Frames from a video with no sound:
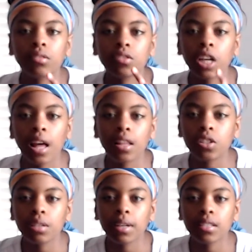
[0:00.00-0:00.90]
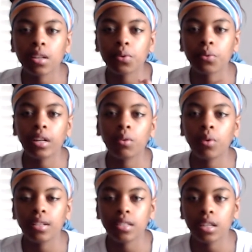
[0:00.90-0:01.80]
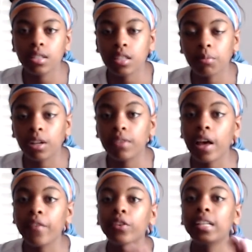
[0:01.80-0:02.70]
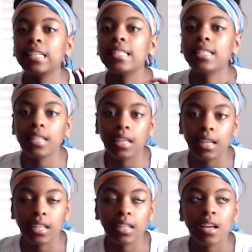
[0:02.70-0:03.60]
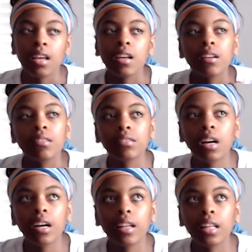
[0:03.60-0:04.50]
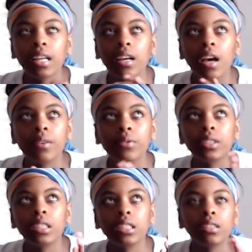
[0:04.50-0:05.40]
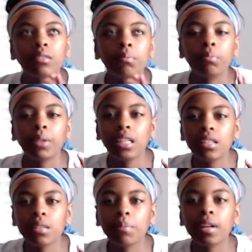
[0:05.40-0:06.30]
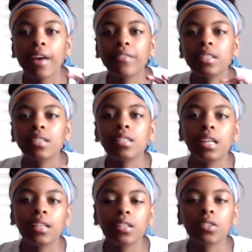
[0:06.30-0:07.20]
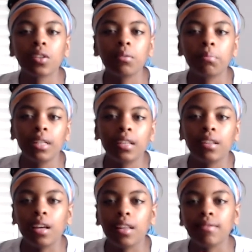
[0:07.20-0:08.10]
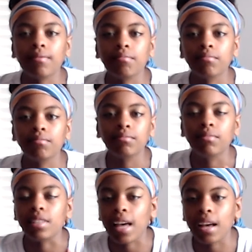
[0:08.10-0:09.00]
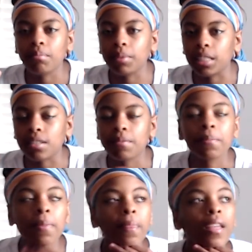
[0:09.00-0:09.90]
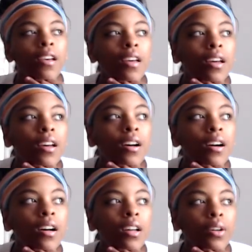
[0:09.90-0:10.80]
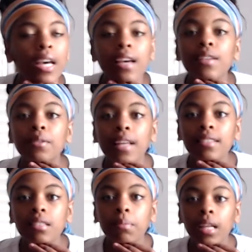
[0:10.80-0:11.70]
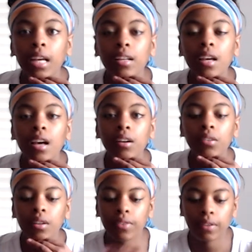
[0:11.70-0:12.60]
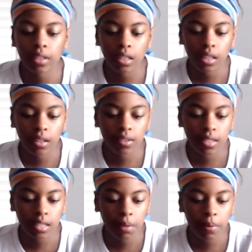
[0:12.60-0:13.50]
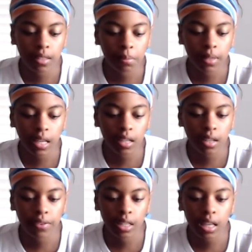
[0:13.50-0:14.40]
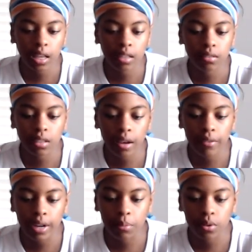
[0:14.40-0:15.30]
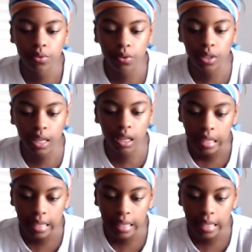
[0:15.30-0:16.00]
challenging myself to write a one sentence summary of every scene. Not like every beat, but every scene that's going to be in that beat. Okay, so that's the plan. I don't know if I have anything else to say about the plan. I feel like I rambled for like,